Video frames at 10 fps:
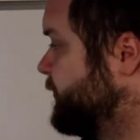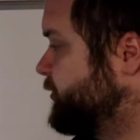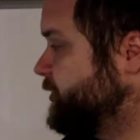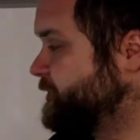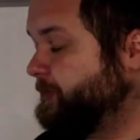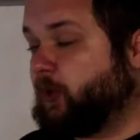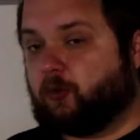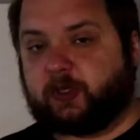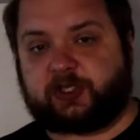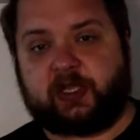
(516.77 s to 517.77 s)
in just a
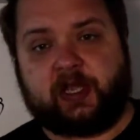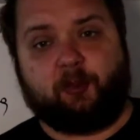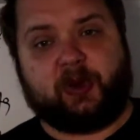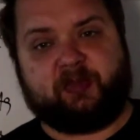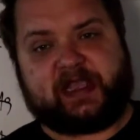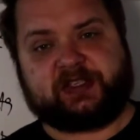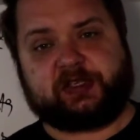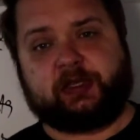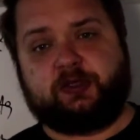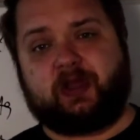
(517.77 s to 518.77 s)
moment. But
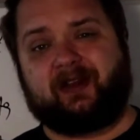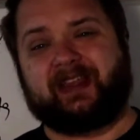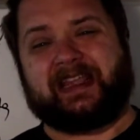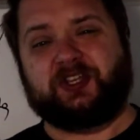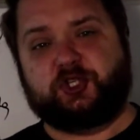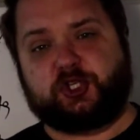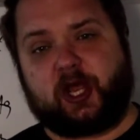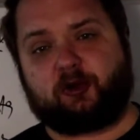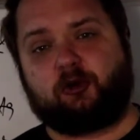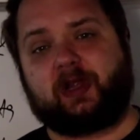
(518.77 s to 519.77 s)
basically you have a
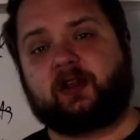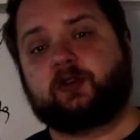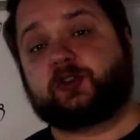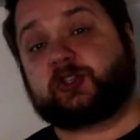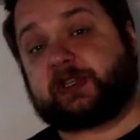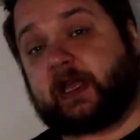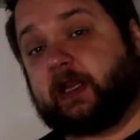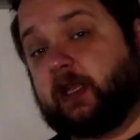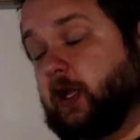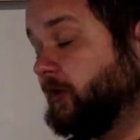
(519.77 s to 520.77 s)
general
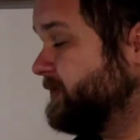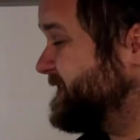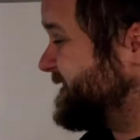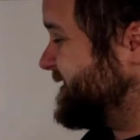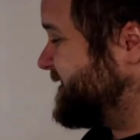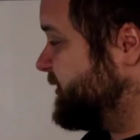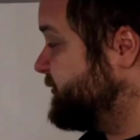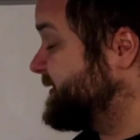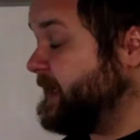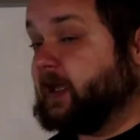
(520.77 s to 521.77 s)
understanding of
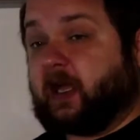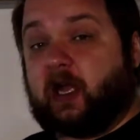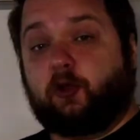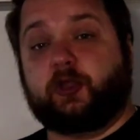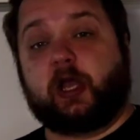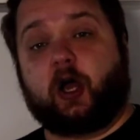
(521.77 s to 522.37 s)
systems and how they